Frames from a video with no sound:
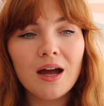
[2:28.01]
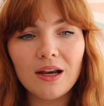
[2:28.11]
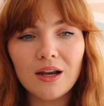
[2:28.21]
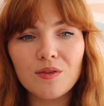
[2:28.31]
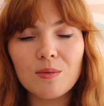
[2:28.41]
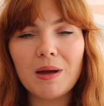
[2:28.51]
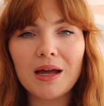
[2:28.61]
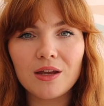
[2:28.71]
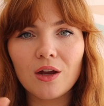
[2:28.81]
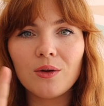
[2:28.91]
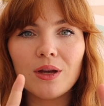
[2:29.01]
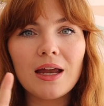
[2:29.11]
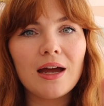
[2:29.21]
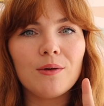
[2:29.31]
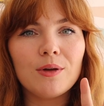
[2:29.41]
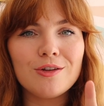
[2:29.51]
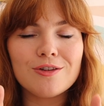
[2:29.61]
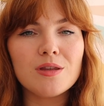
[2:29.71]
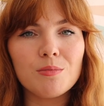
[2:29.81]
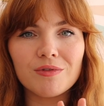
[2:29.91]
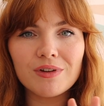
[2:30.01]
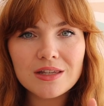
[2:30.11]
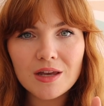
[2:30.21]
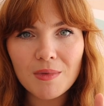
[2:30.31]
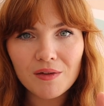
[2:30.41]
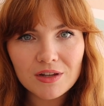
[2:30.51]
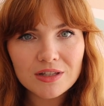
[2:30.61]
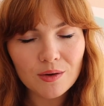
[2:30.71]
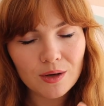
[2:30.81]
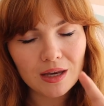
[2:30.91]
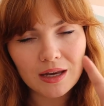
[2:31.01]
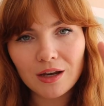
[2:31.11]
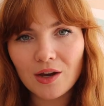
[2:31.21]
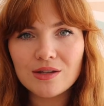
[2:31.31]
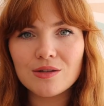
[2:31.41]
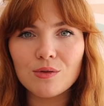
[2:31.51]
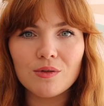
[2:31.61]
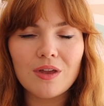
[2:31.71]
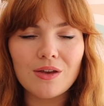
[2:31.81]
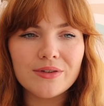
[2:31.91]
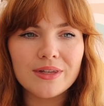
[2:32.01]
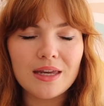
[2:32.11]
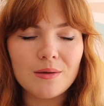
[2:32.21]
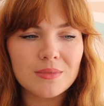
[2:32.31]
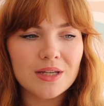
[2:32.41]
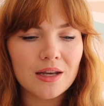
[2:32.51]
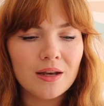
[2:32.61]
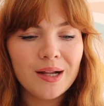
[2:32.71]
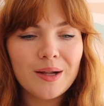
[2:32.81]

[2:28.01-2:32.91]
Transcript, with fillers: I love the back yoke and how it uses the burrito method so it encloses all of those seams and